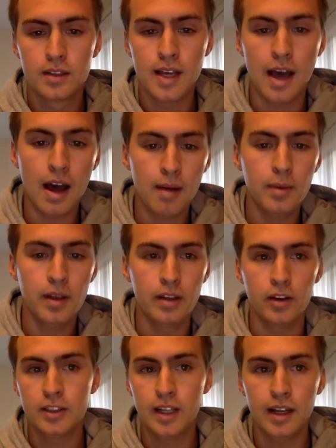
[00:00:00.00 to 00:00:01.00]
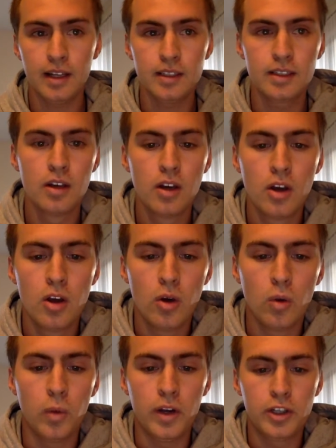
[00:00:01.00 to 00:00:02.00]
tab in their settings,
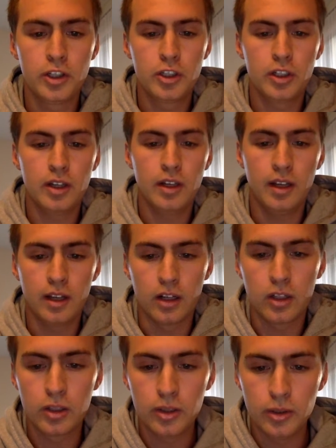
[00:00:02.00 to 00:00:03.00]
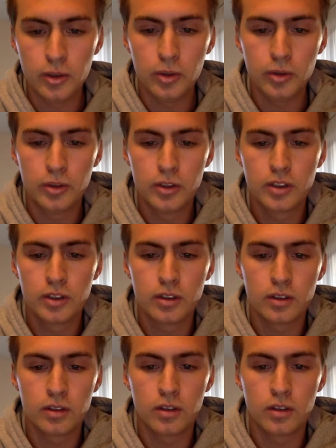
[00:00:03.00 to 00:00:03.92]
which includes,